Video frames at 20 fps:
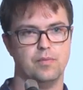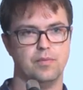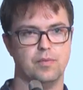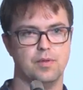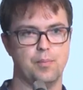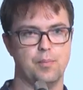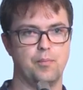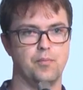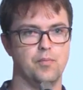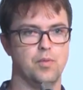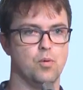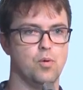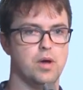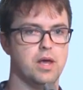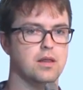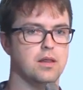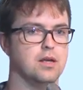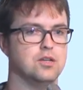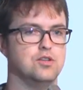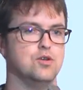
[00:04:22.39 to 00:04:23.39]
the, the
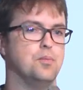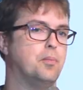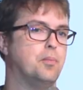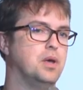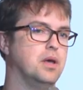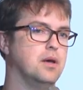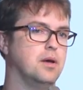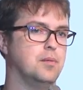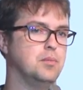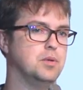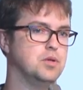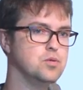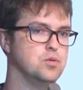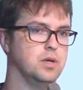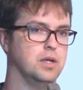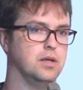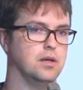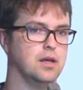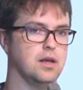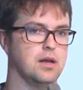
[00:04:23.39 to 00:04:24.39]
way that you peer
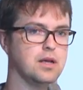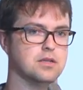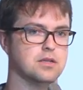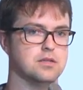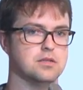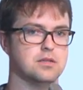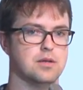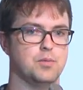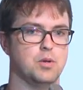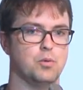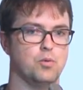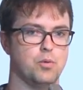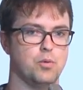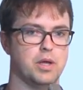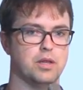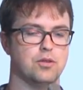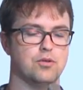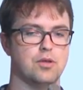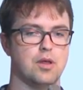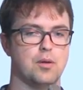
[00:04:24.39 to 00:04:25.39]
between connectors. I mean, we
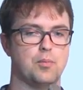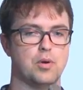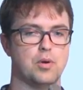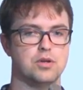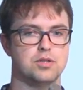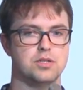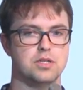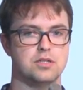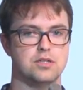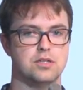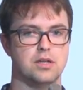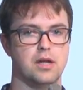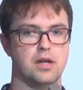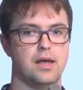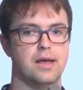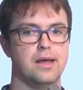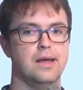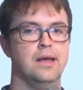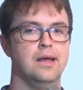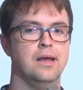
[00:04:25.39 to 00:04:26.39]
went through that process
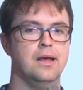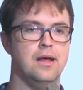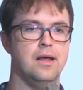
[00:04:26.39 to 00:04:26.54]
today.